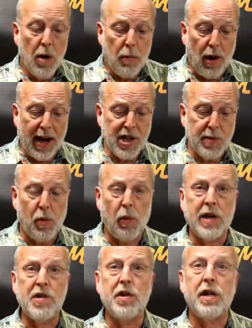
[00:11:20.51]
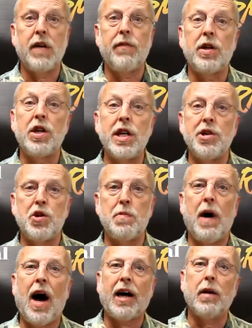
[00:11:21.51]
price points that even teachers'
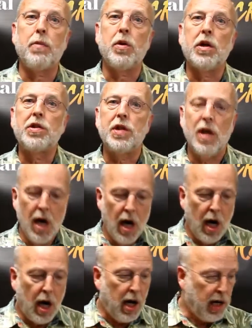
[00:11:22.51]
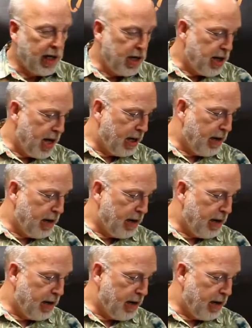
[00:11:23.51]
pocketbooks can take